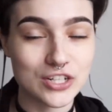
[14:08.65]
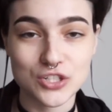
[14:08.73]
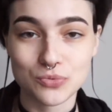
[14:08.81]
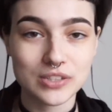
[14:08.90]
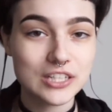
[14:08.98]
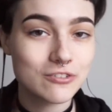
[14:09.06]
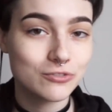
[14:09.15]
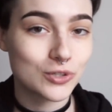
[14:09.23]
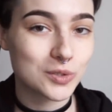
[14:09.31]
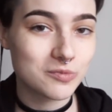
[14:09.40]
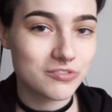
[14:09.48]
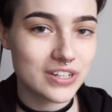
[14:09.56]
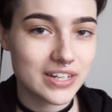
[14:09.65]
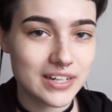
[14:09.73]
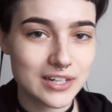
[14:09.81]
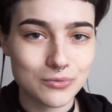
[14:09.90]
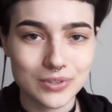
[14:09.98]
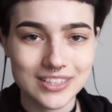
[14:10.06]
and just really
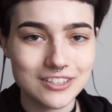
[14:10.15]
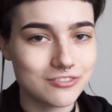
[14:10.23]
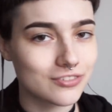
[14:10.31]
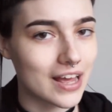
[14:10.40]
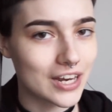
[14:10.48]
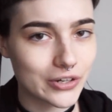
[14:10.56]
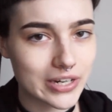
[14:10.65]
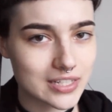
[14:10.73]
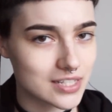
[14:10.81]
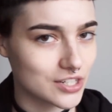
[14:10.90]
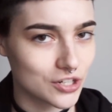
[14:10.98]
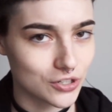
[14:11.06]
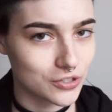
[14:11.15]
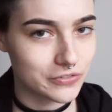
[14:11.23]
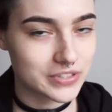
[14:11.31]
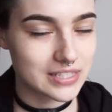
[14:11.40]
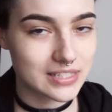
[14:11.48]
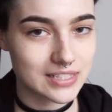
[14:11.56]
form-fitting, really flattering to
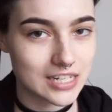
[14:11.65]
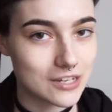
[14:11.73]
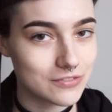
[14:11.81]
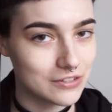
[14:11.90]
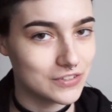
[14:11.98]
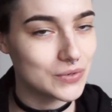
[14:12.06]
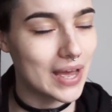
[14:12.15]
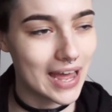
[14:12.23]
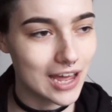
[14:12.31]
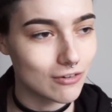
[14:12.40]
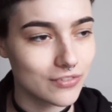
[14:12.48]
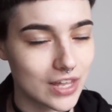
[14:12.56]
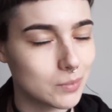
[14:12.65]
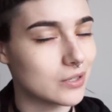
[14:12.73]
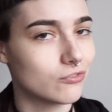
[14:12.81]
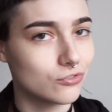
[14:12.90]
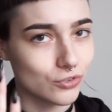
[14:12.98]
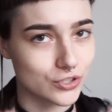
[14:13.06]
curves and stuff if you have them.
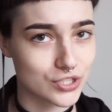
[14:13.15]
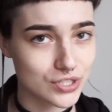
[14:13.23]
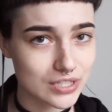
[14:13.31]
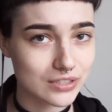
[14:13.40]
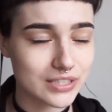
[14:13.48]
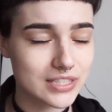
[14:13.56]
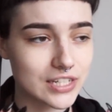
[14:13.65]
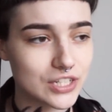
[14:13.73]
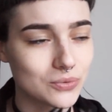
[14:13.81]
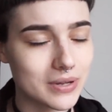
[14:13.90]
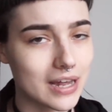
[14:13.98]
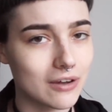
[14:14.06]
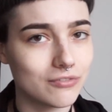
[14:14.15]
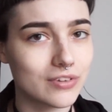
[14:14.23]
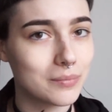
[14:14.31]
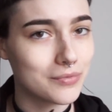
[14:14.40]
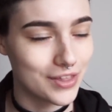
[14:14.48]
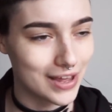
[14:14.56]
Unfortunately, I don't have
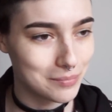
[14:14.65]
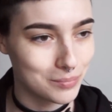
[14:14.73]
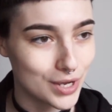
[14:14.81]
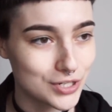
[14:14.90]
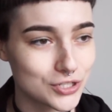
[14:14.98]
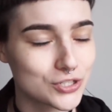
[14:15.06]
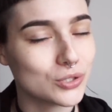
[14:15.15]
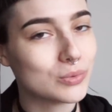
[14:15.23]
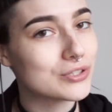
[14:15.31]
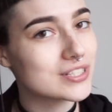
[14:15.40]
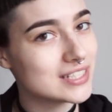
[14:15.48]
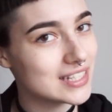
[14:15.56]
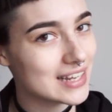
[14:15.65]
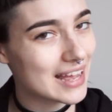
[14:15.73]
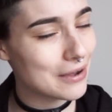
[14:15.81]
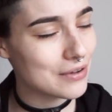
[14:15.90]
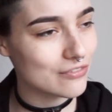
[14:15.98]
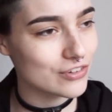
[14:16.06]
them that much, so we'll see
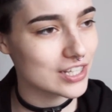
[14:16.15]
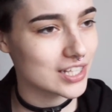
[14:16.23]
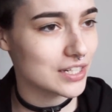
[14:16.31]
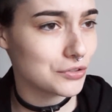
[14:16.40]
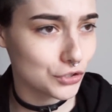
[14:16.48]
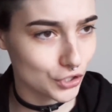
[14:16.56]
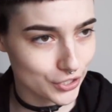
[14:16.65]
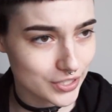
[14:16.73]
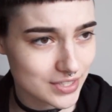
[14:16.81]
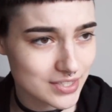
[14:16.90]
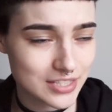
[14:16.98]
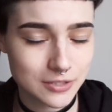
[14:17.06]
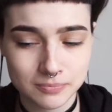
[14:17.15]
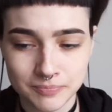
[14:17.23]
how everything looks.